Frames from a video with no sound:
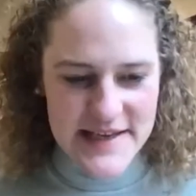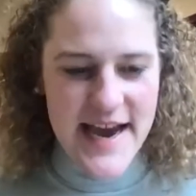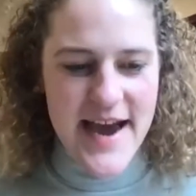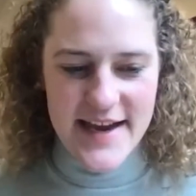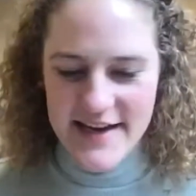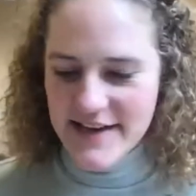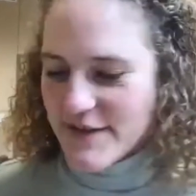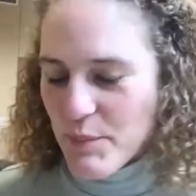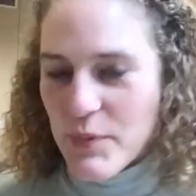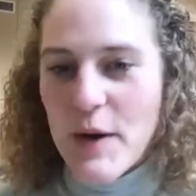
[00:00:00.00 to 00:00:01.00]
yeah. And it's
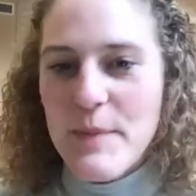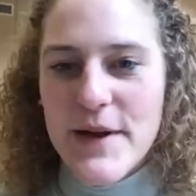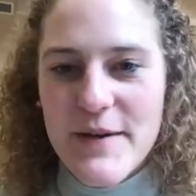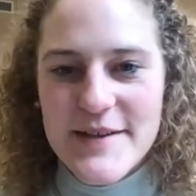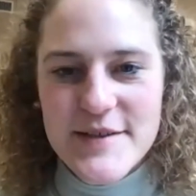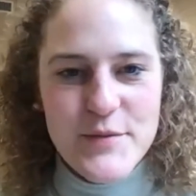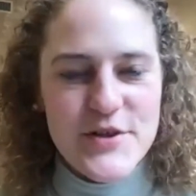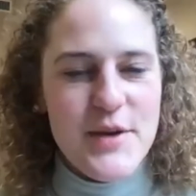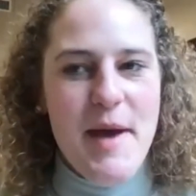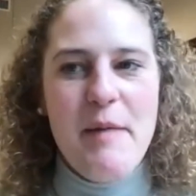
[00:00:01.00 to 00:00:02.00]
an appropriate question,
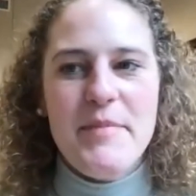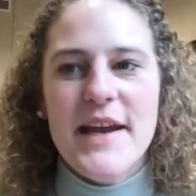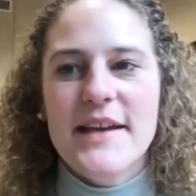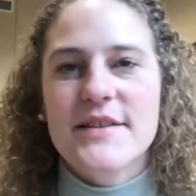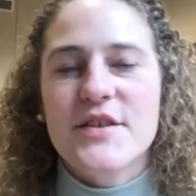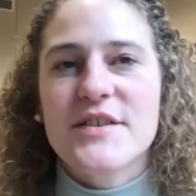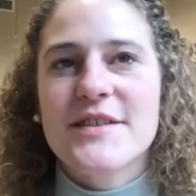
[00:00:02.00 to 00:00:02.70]
which I'm happy to answer.